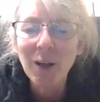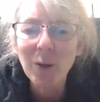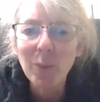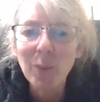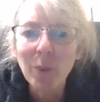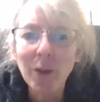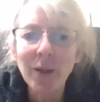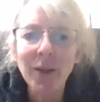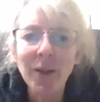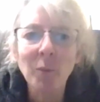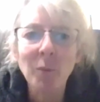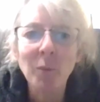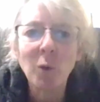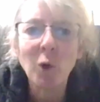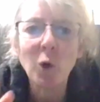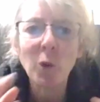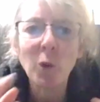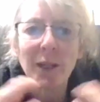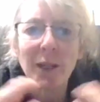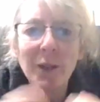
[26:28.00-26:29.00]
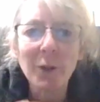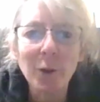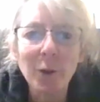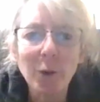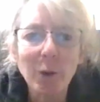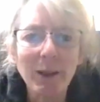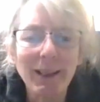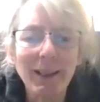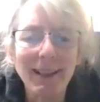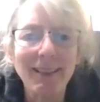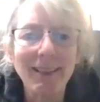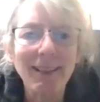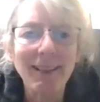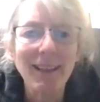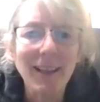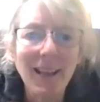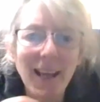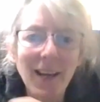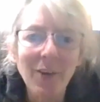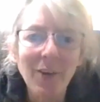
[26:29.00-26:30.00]
But the more we do it, the
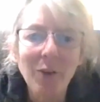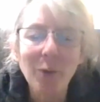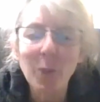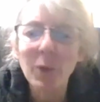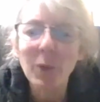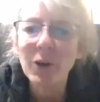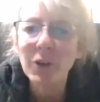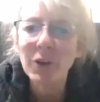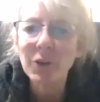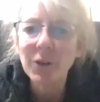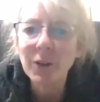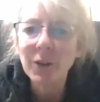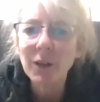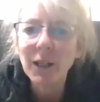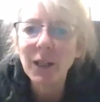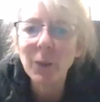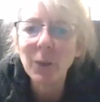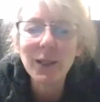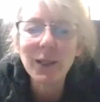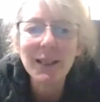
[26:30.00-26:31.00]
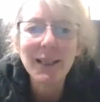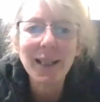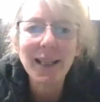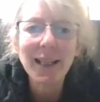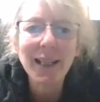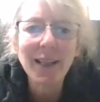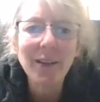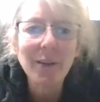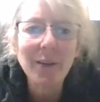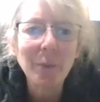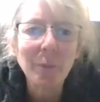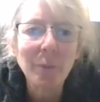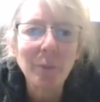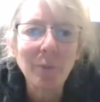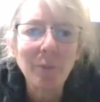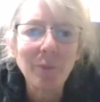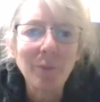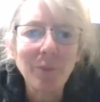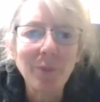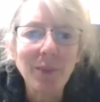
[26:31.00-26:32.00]
less personally we take them.
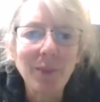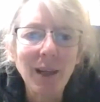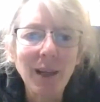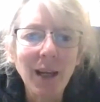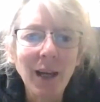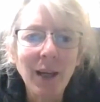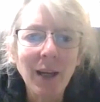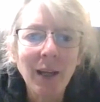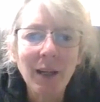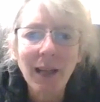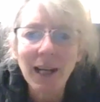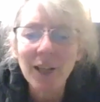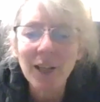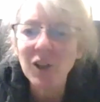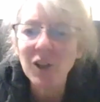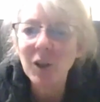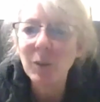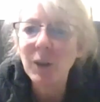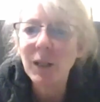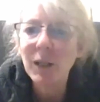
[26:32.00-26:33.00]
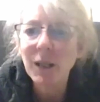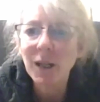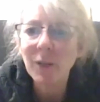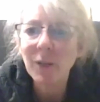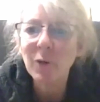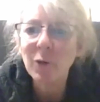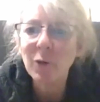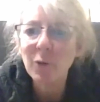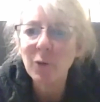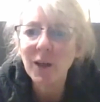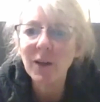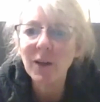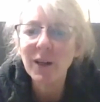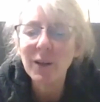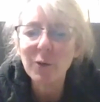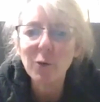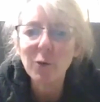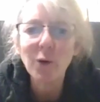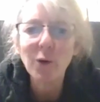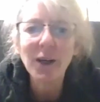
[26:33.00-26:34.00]
And it actually becomes very
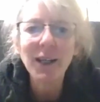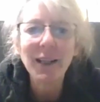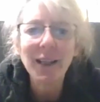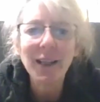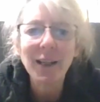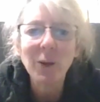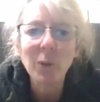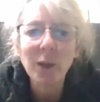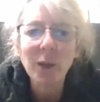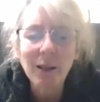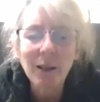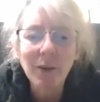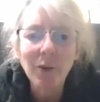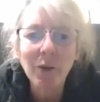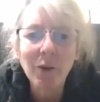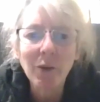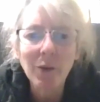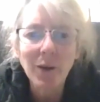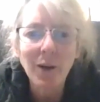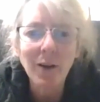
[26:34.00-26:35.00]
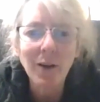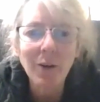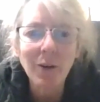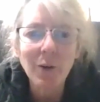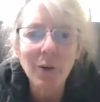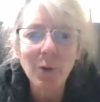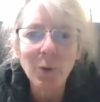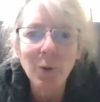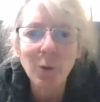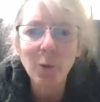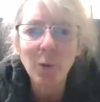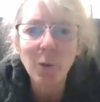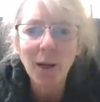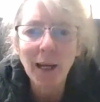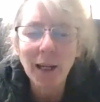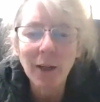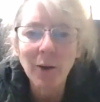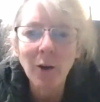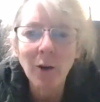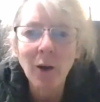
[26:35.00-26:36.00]
freeing. We can start to
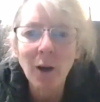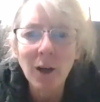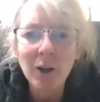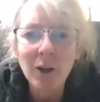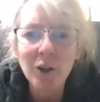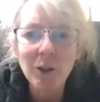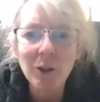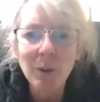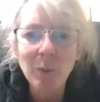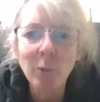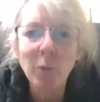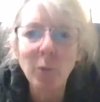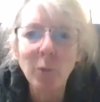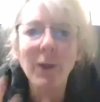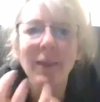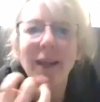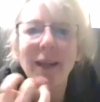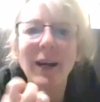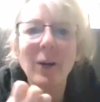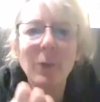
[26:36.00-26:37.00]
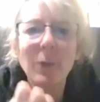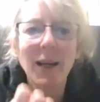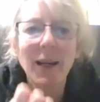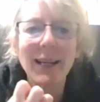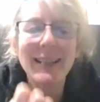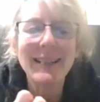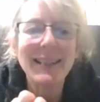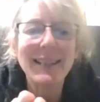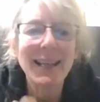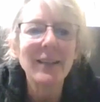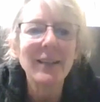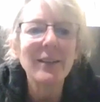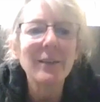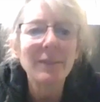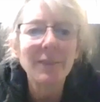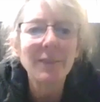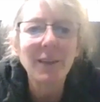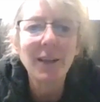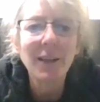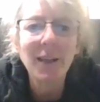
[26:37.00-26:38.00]
acknowledge them without
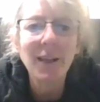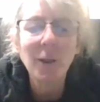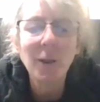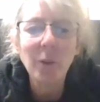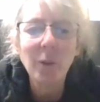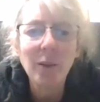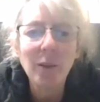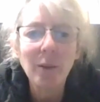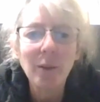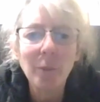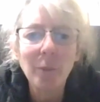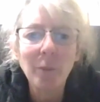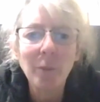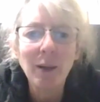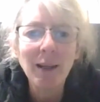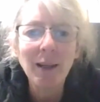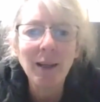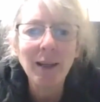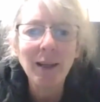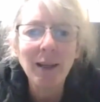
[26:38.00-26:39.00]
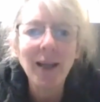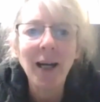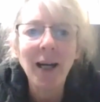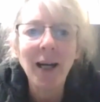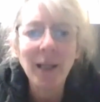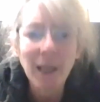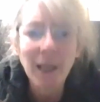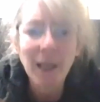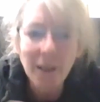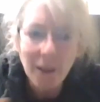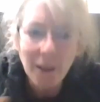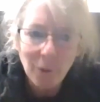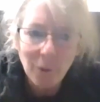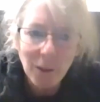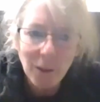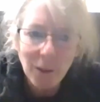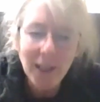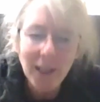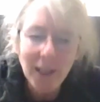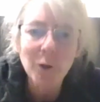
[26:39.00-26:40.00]
identifying with them. And then they
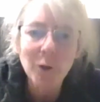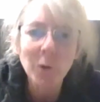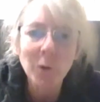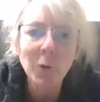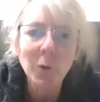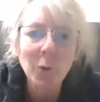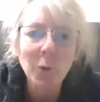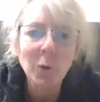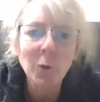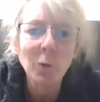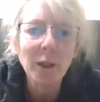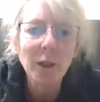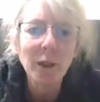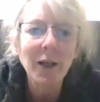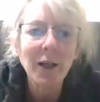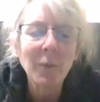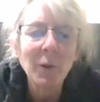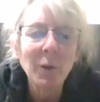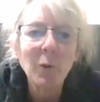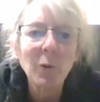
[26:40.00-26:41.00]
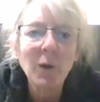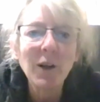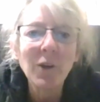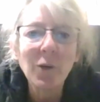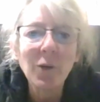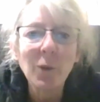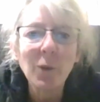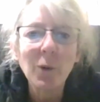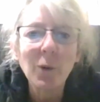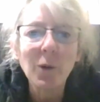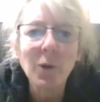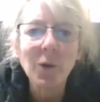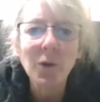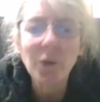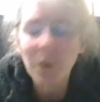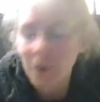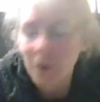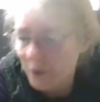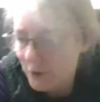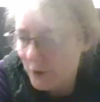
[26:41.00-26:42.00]
really do become a resource
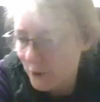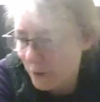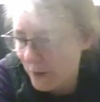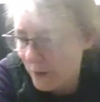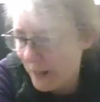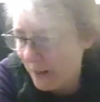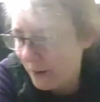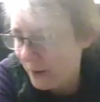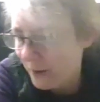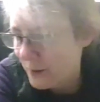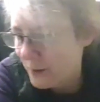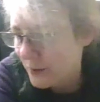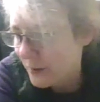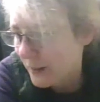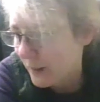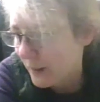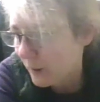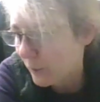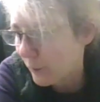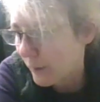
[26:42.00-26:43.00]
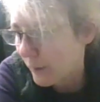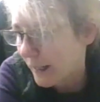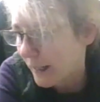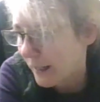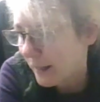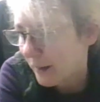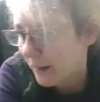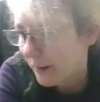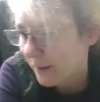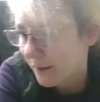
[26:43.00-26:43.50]
that strengthens our path.